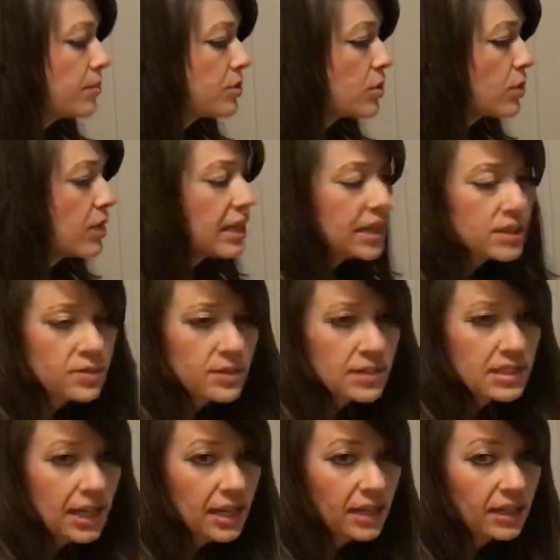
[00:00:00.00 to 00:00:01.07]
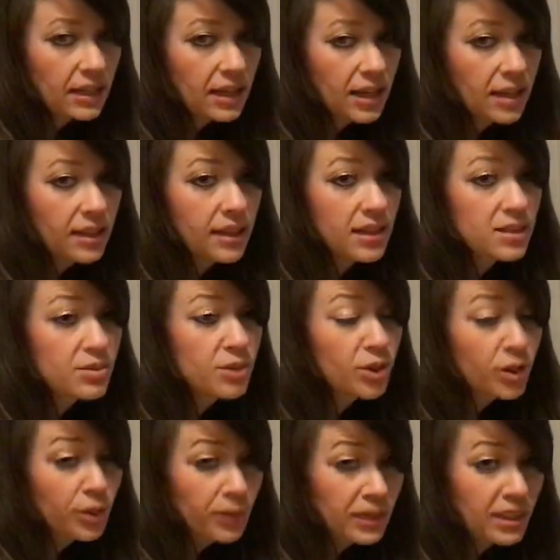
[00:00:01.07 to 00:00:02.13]
So the next week's that, and again, that's when you're
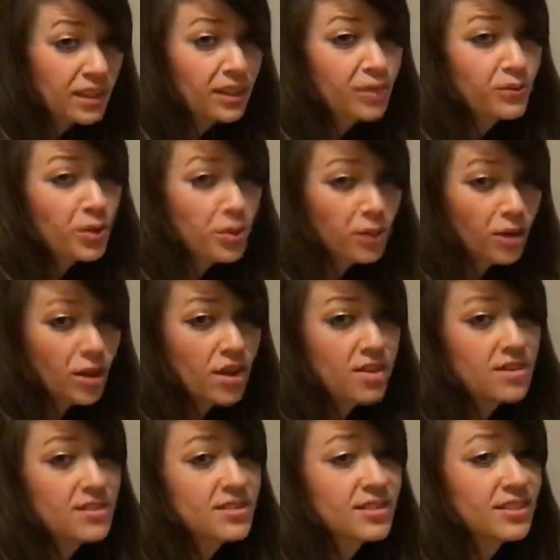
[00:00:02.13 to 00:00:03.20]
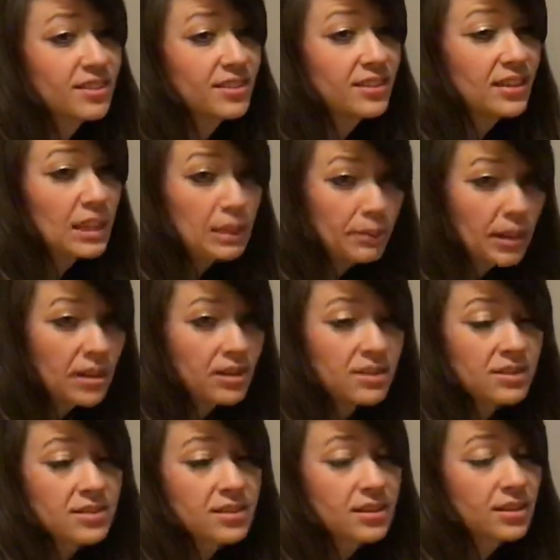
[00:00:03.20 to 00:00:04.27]
going to be getting the phone calls and the
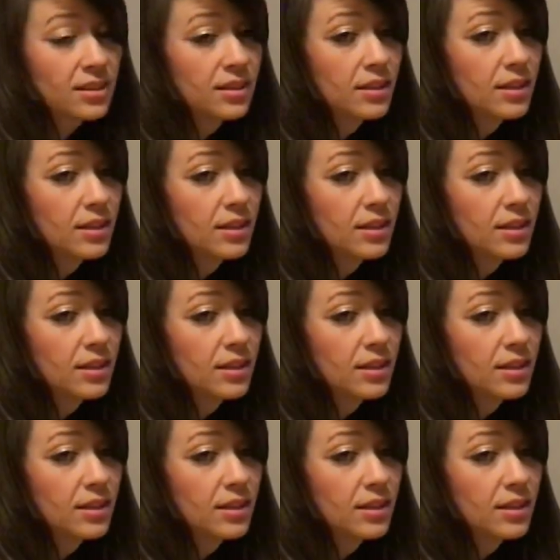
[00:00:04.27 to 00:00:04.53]
emails and